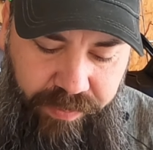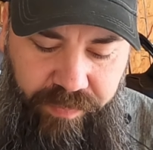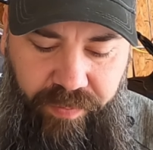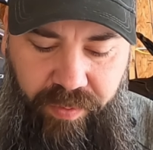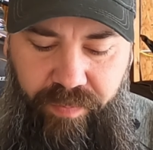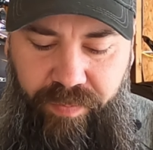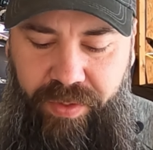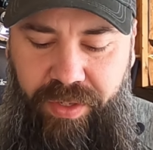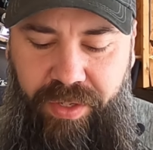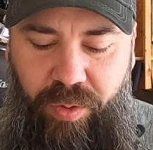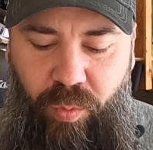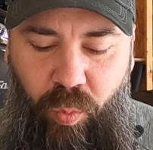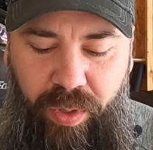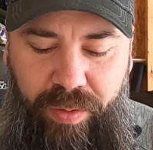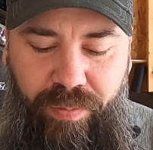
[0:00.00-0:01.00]
from the
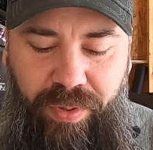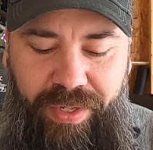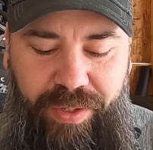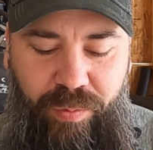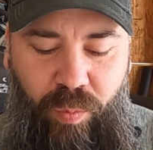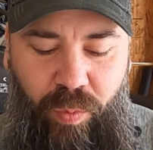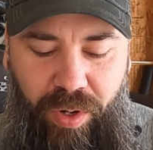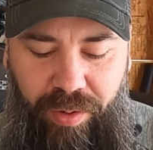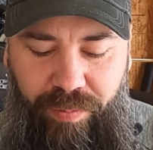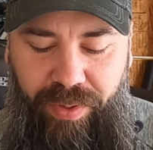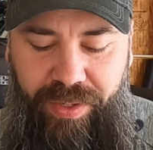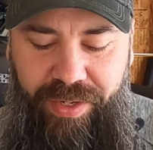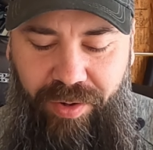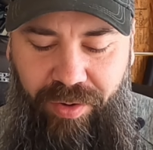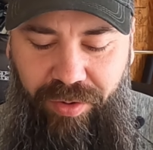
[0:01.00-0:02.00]
Wibbly
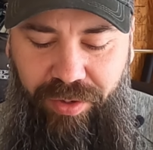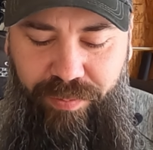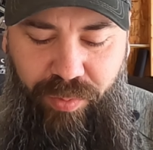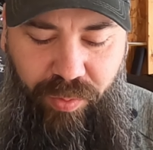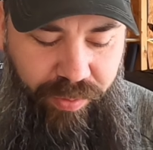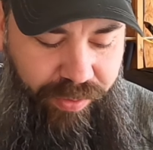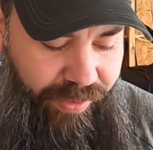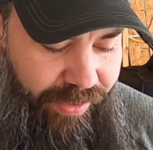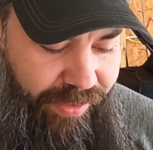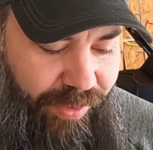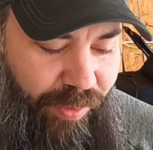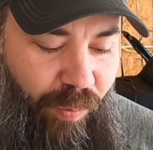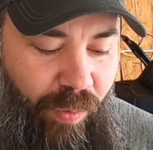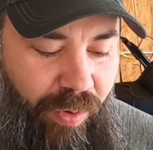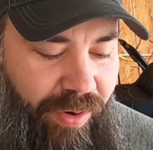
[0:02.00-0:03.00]
Wobbly Harley Boy.
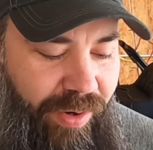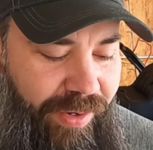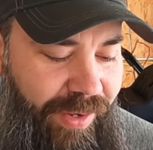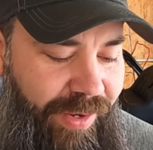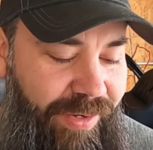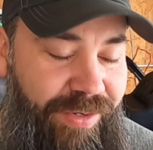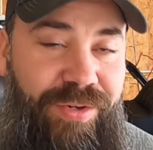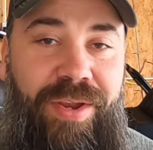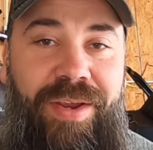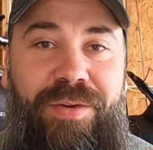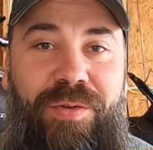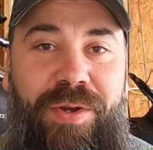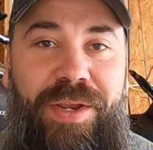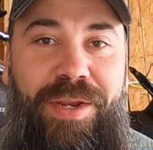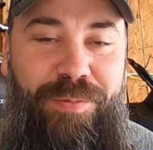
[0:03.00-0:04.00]
What a channel
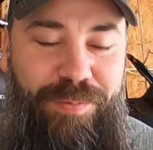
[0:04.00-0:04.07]
name.